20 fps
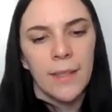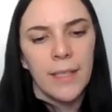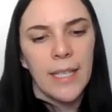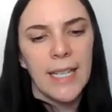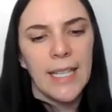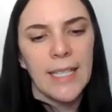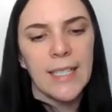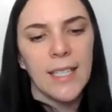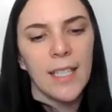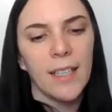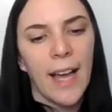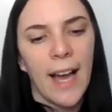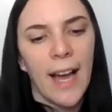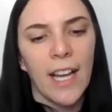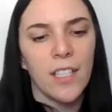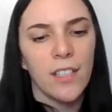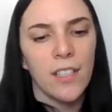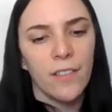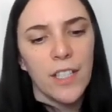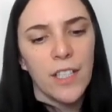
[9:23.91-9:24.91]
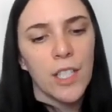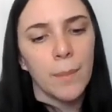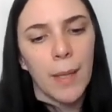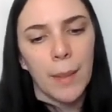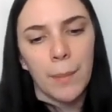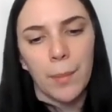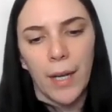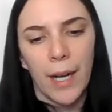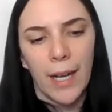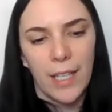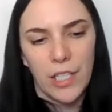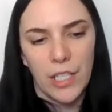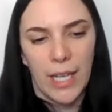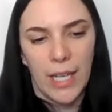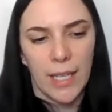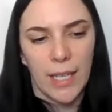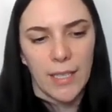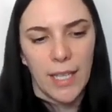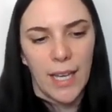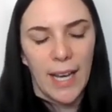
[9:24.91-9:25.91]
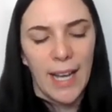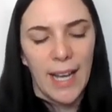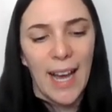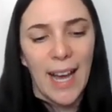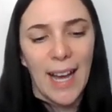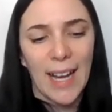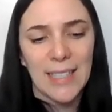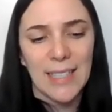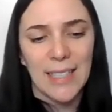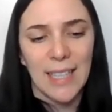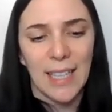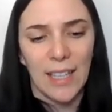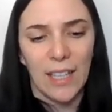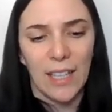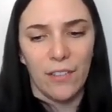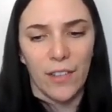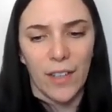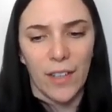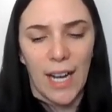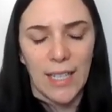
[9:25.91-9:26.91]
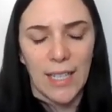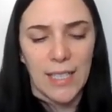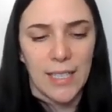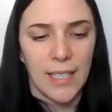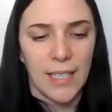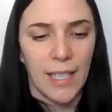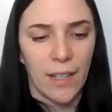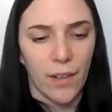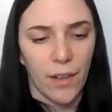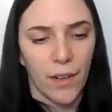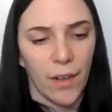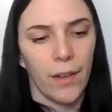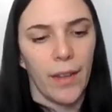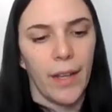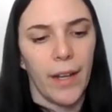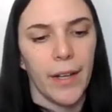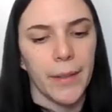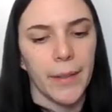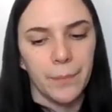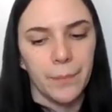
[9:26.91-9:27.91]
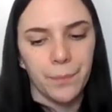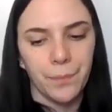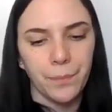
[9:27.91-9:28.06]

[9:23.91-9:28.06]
"It's the last fish in my project. I accidentally forgot to see it earlier."